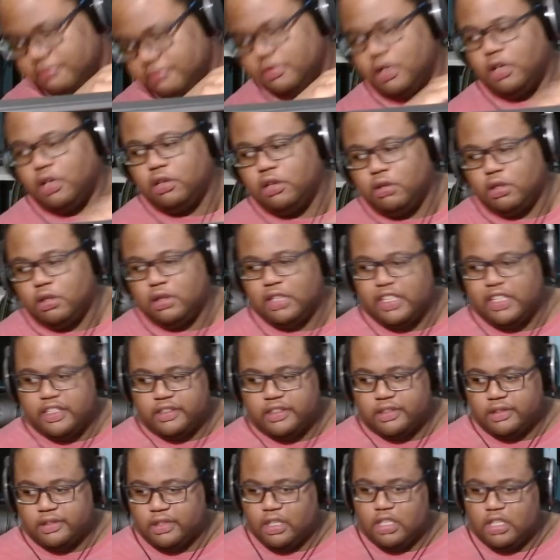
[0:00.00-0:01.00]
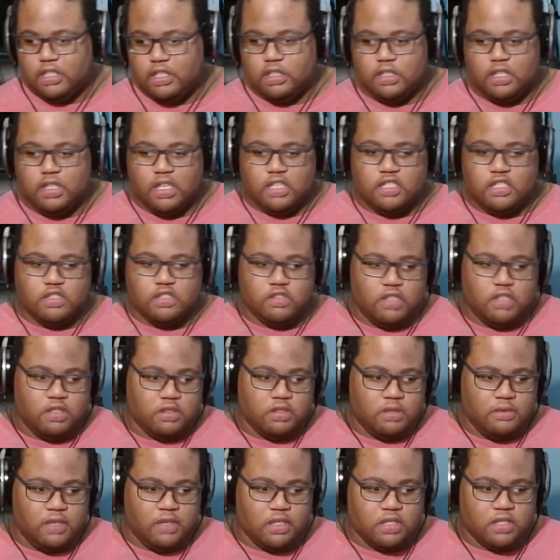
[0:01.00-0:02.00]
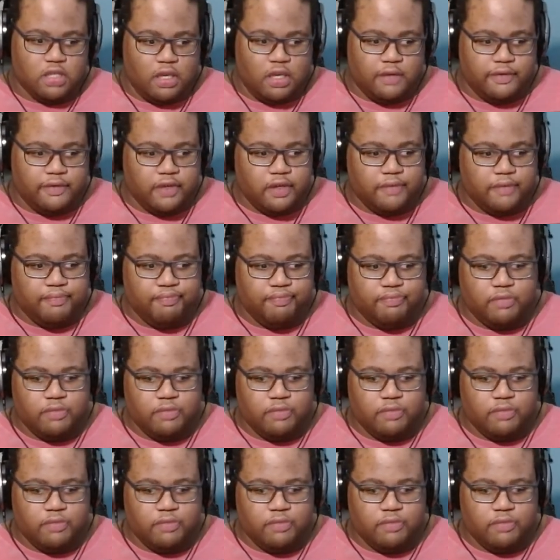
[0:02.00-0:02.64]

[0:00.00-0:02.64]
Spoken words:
other links, and the transcript deck software.